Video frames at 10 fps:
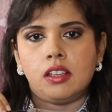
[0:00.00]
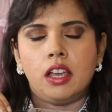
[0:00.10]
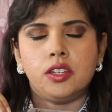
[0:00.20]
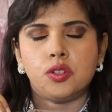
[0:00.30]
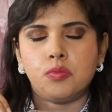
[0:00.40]

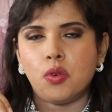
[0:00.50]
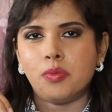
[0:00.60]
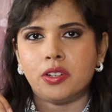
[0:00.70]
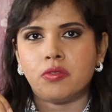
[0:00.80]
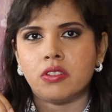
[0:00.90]
I should
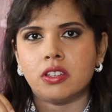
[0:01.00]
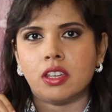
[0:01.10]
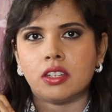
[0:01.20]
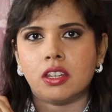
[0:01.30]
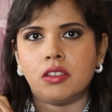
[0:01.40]
probably try
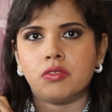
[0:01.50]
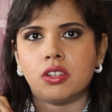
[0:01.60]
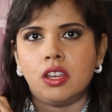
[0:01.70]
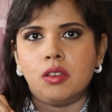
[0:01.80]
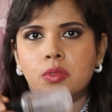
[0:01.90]
that out.
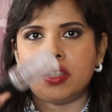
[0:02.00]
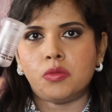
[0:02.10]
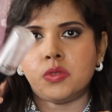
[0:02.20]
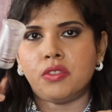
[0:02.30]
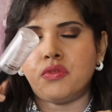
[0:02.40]
But this
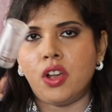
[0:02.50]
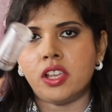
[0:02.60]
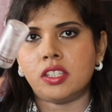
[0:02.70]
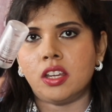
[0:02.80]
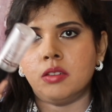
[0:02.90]
was the
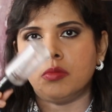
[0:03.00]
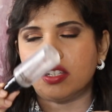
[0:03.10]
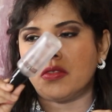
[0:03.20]
first time that